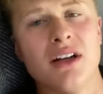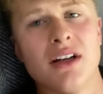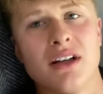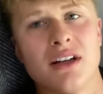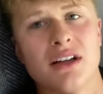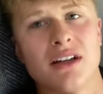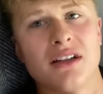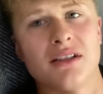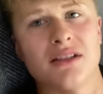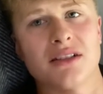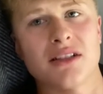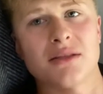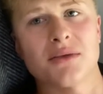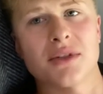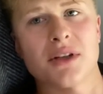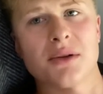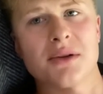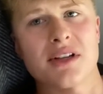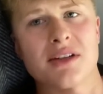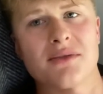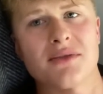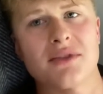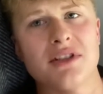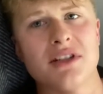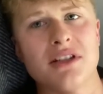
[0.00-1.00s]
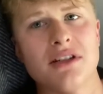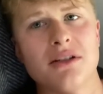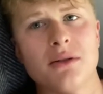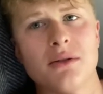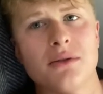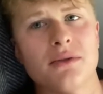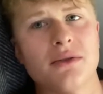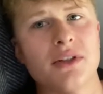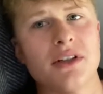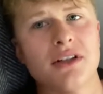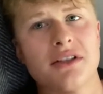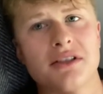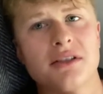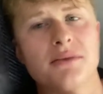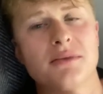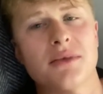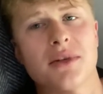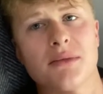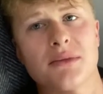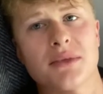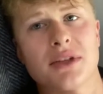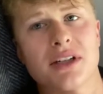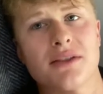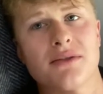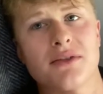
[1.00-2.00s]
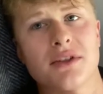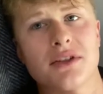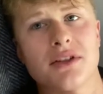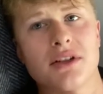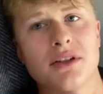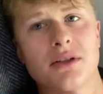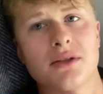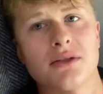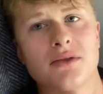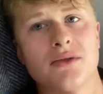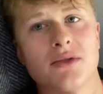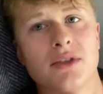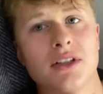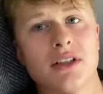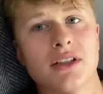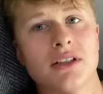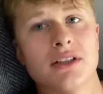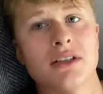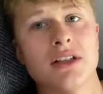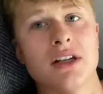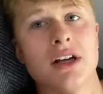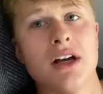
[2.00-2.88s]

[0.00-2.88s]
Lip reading: And sometimes I have the cereal first, sometimes I have the toast first.